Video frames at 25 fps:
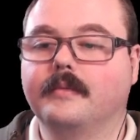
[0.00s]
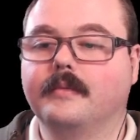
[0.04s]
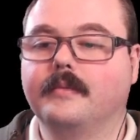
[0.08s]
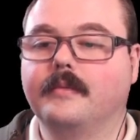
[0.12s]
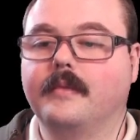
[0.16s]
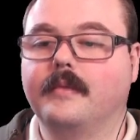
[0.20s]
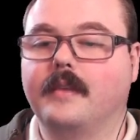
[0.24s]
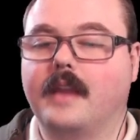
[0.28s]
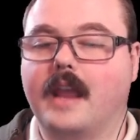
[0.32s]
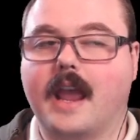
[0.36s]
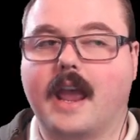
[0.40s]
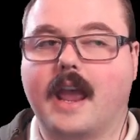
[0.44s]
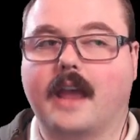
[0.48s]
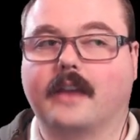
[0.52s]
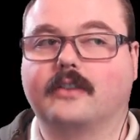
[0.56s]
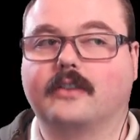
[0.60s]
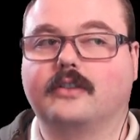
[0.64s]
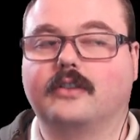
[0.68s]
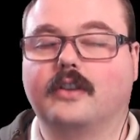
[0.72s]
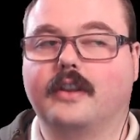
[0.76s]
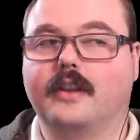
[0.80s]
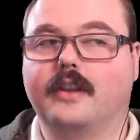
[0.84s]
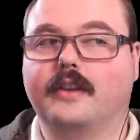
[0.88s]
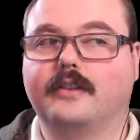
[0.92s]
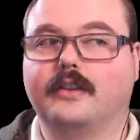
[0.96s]
Yes,
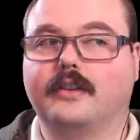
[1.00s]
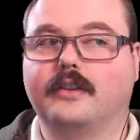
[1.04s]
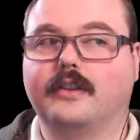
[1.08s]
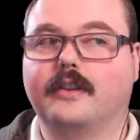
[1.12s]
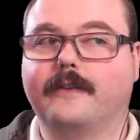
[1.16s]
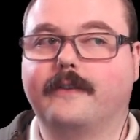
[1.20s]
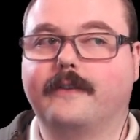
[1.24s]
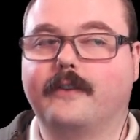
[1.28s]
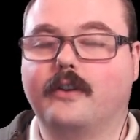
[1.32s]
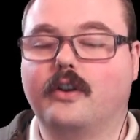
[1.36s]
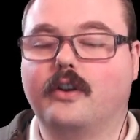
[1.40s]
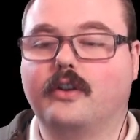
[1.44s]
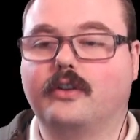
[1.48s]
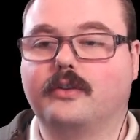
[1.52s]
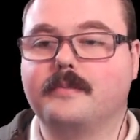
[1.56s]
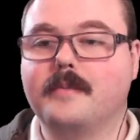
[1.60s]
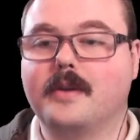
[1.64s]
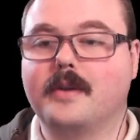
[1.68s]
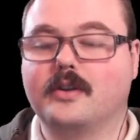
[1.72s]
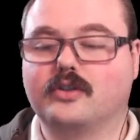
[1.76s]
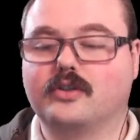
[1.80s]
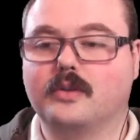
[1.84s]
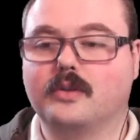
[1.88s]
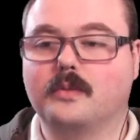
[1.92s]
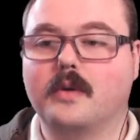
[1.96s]
so this is the first
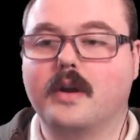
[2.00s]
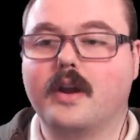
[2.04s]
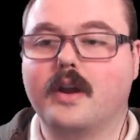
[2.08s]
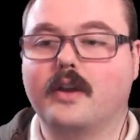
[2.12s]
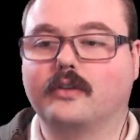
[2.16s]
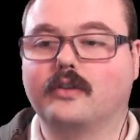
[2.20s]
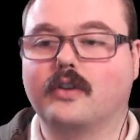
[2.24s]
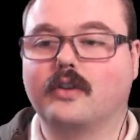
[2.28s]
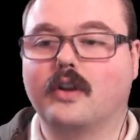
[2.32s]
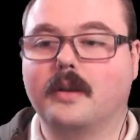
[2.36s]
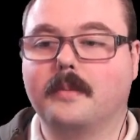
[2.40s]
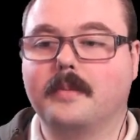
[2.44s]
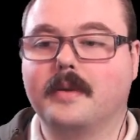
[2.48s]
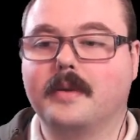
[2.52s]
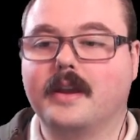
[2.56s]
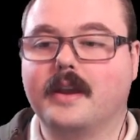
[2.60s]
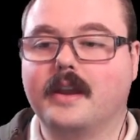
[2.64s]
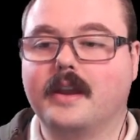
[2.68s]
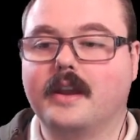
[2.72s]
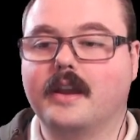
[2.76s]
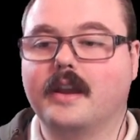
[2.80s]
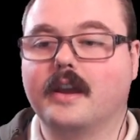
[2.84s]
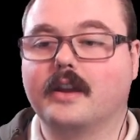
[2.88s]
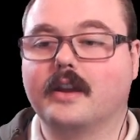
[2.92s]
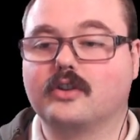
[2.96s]
mission where it's going to
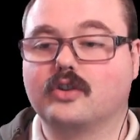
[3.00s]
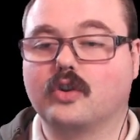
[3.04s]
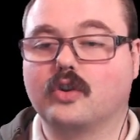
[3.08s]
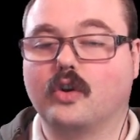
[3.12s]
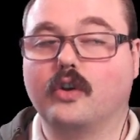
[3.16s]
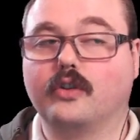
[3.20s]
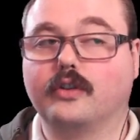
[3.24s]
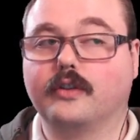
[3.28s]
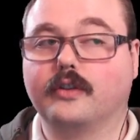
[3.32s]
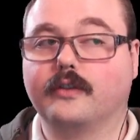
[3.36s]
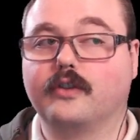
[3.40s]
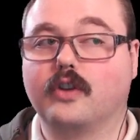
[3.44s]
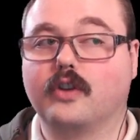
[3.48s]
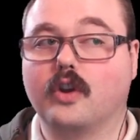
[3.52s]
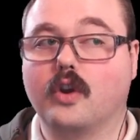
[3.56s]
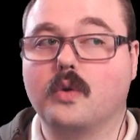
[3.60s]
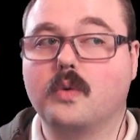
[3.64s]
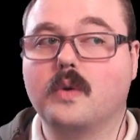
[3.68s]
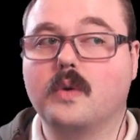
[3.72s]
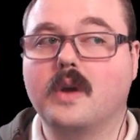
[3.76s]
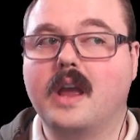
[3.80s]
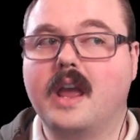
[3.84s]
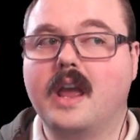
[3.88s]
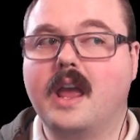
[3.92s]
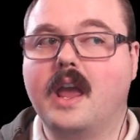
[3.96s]
be a choice of 2.